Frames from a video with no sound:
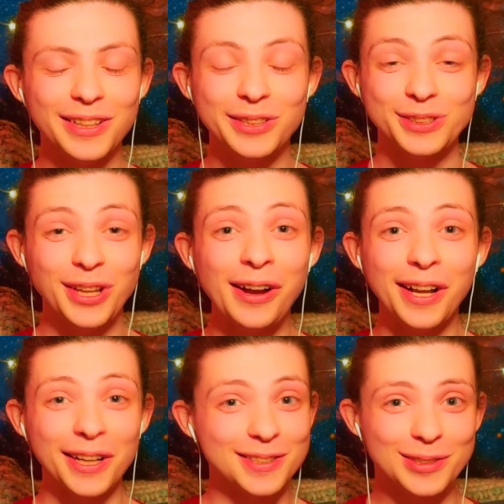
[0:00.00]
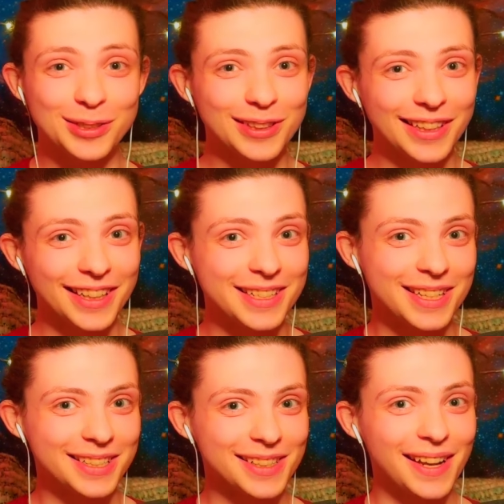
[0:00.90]
The sun has certainly
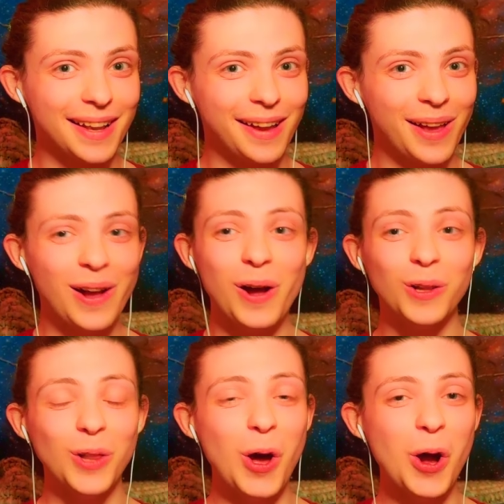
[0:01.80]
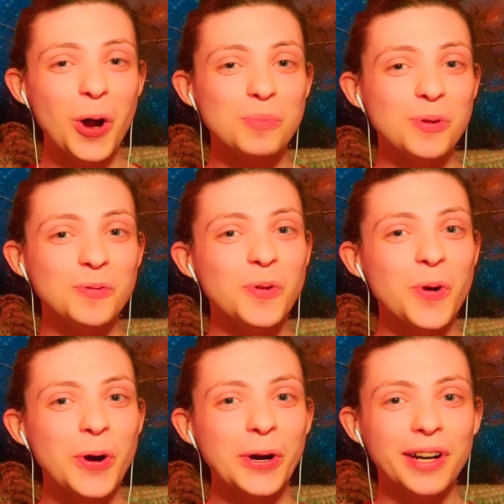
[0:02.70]
existed long
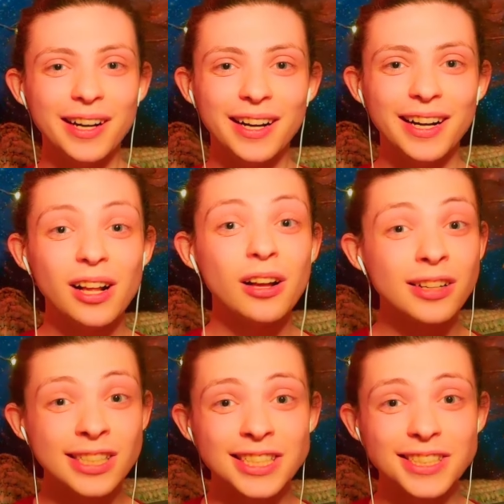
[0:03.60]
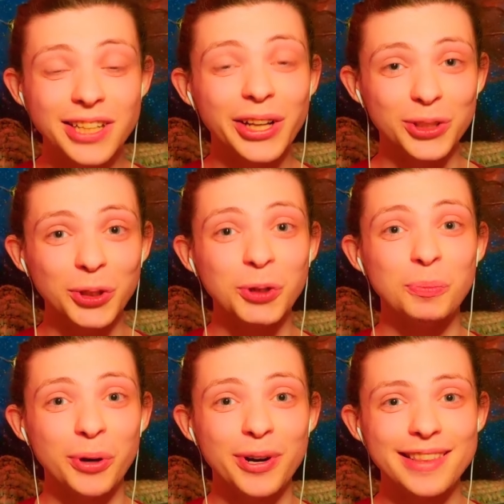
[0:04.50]
before Krishna
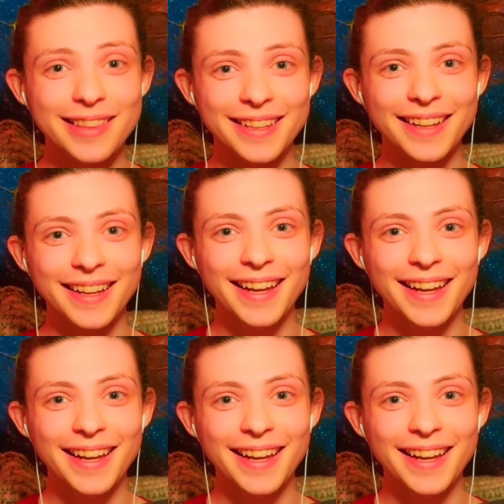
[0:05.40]
took birth